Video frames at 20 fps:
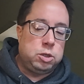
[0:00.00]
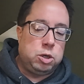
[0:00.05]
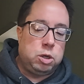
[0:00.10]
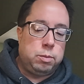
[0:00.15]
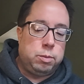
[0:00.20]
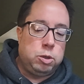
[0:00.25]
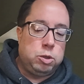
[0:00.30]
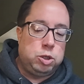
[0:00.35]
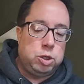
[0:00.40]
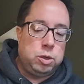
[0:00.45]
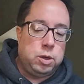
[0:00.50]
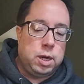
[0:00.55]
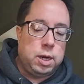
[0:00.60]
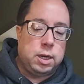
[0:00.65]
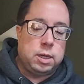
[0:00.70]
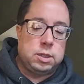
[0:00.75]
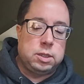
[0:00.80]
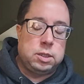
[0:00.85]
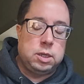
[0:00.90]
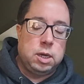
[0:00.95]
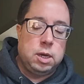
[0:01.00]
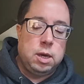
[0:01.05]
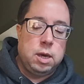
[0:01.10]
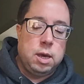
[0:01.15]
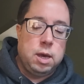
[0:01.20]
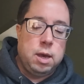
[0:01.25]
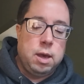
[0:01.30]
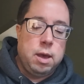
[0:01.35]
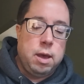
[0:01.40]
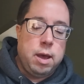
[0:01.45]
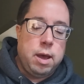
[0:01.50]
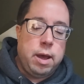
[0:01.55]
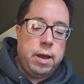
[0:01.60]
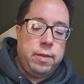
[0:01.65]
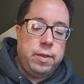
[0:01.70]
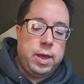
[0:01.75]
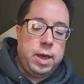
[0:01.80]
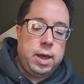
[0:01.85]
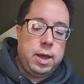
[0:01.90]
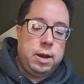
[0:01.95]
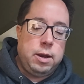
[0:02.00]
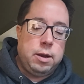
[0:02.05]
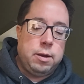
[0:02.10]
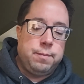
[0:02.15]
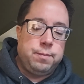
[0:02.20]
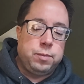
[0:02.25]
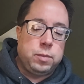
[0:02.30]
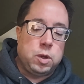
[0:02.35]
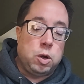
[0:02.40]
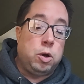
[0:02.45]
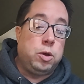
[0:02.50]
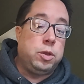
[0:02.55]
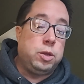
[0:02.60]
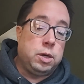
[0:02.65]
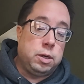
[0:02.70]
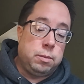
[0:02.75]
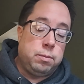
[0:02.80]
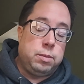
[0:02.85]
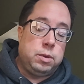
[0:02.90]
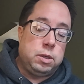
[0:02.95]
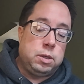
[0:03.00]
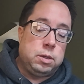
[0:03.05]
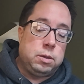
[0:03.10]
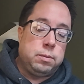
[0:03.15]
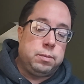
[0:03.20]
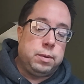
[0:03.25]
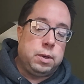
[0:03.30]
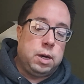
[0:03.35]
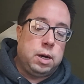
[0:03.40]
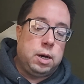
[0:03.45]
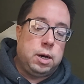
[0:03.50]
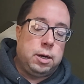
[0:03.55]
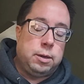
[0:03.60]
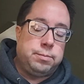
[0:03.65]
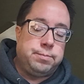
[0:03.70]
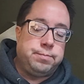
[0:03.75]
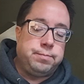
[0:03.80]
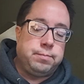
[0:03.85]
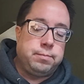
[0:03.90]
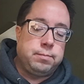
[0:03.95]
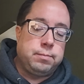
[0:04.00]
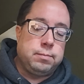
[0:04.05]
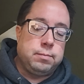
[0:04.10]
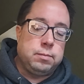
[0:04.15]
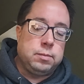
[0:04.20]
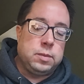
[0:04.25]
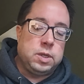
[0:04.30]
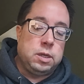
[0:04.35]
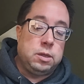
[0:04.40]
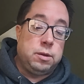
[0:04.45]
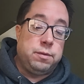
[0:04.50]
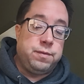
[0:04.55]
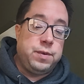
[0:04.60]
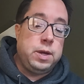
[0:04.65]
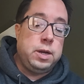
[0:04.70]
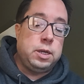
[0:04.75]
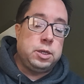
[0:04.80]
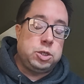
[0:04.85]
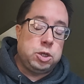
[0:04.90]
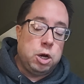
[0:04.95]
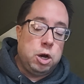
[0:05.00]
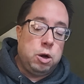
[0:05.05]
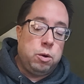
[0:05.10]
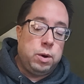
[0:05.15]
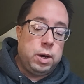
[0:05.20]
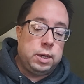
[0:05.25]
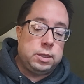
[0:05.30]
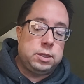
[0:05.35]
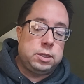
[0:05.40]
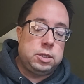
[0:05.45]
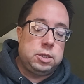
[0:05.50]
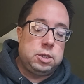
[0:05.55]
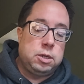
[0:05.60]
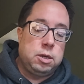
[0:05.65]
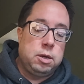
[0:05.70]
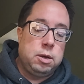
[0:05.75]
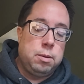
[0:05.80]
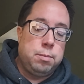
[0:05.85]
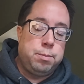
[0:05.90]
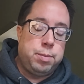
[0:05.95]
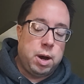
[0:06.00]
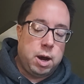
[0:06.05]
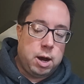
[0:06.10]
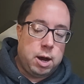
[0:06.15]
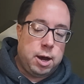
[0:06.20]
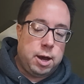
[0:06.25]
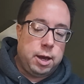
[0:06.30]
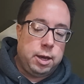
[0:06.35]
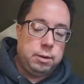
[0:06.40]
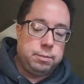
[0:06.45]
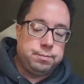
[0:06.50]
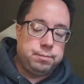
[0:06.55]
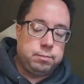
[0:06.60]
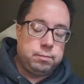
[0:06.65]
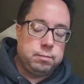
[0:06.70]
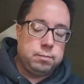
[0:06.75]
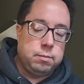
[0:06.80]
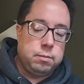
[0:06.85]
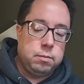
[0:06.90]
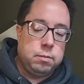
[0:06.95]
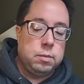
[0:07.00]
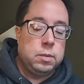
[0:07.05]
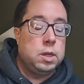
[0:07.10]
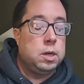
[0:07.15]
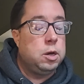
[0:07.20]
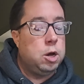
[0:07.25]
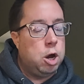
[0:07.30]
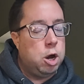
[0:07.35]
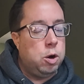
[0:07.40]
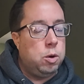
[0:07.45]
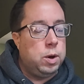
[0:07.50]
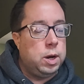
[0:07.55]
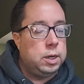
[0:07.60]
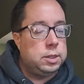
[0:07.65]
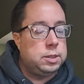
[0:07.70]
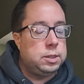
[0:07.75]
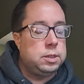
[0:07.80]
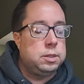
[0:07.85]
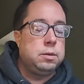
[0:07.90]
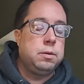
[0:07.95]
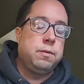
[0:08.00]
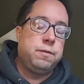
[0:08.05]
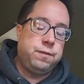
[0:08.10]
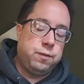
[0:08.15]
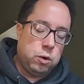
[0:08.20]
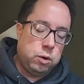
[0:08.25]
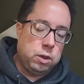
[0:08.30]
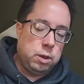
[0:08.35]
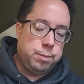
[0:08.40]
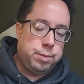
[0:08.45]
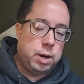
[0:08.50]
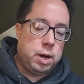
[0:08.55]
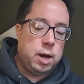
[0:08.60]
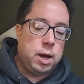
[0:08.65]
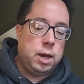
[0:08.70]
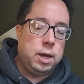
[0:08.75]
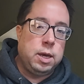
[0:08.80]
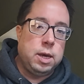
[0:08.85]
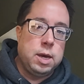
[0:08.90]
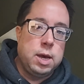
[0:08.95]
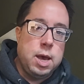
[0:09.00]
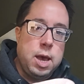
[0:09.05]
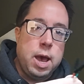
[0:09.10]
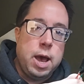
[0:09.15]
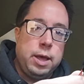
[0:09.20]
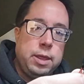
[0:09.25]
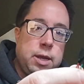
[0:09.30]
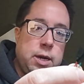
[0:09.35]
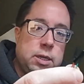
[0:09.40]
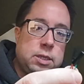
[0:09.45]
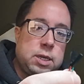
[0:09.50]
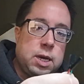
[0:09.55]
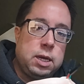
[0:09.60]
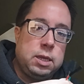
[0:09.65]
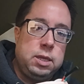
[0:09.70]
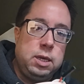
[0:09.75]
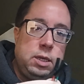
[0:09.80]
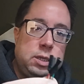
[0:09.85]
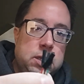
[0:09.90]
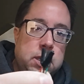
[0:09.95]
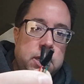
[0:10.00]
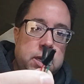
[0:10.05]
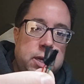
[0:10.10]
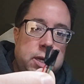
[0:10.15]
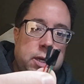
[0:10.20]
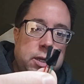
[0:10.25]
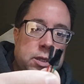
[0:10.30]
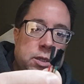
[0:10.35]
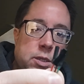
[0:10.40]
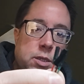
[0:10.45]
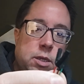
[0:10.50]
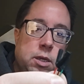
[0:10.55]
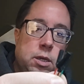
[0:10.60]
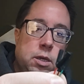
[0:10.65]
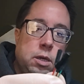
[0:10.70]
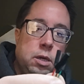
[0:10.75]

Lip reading: Serbo GX. And then are the VenosOS Pi, OS for the Pi, and then it's got these leads.